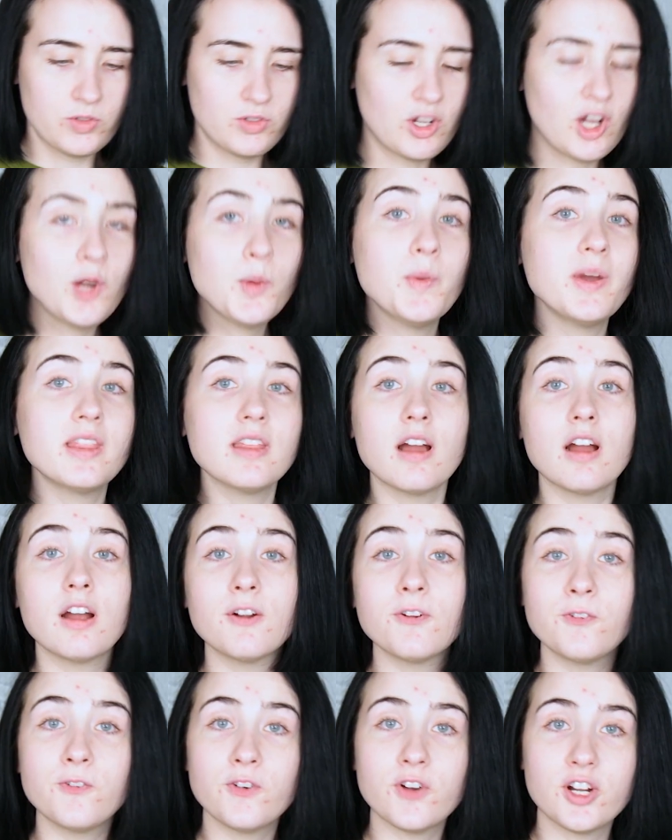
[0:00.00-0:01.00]
start with
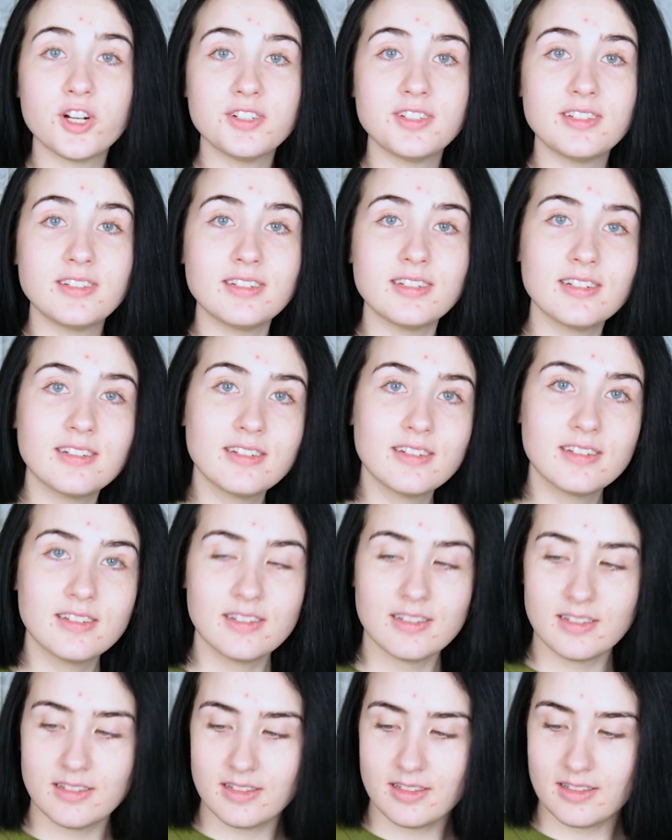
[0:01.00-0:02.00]
our first
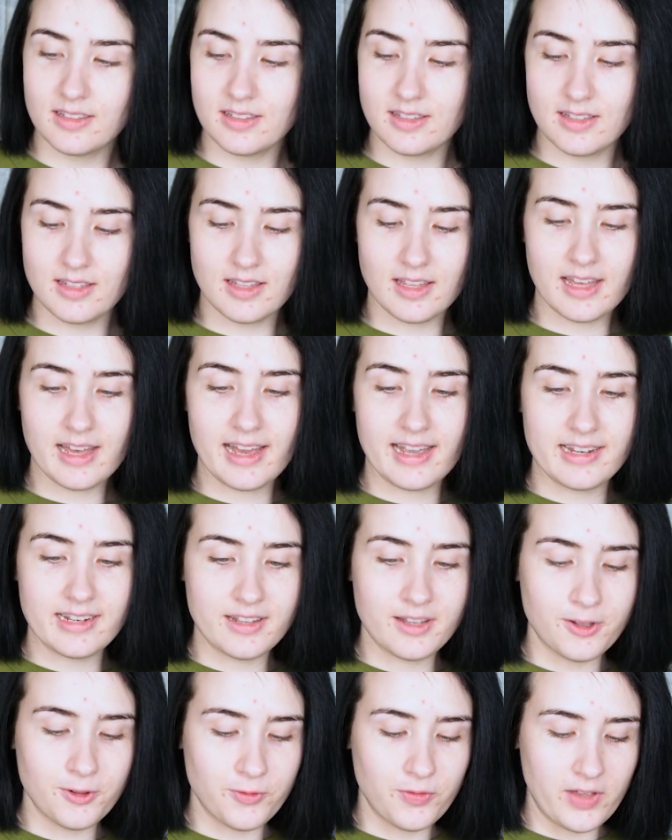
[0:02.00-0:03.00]
kind
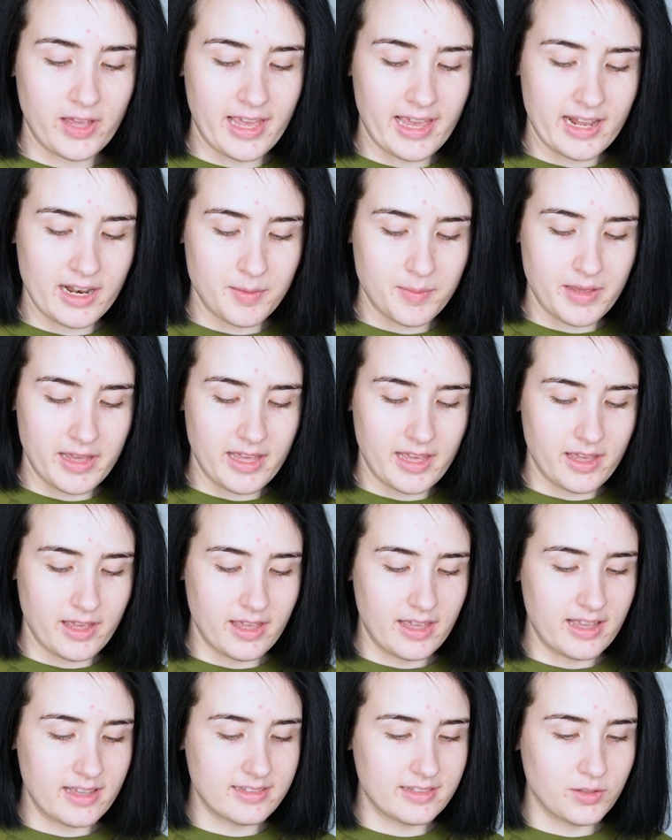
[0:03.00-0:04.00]
of anime?
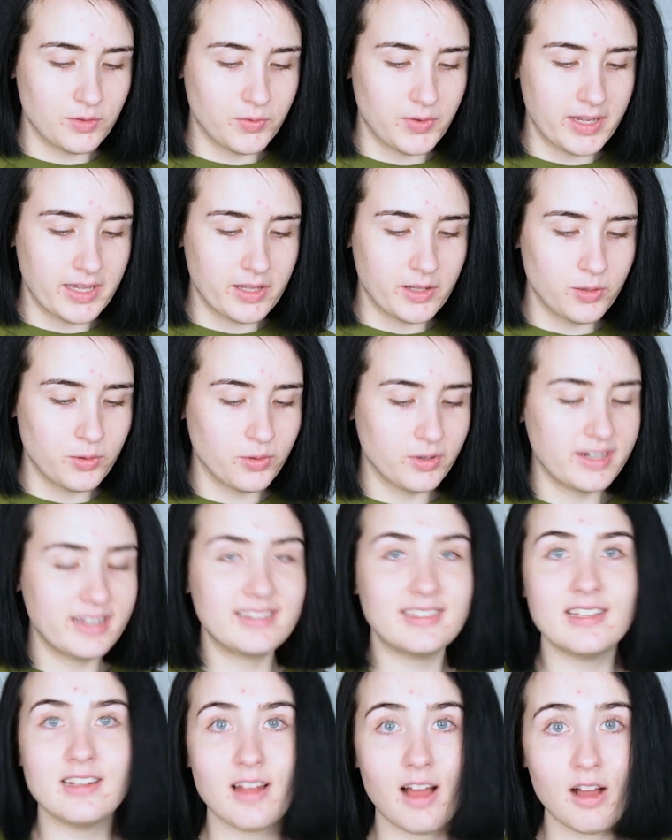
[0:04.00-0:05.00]
Is it real or
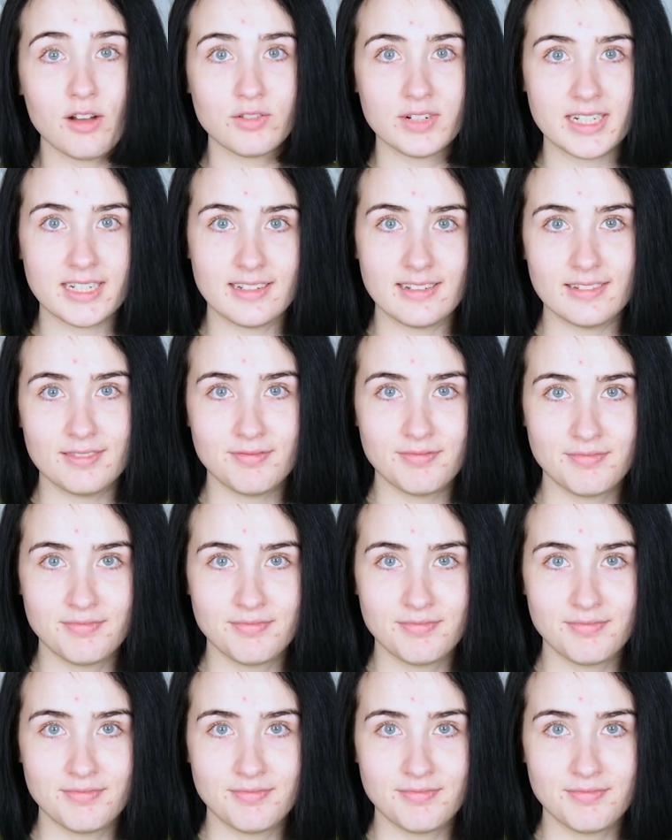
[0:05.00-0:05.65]
is it not real?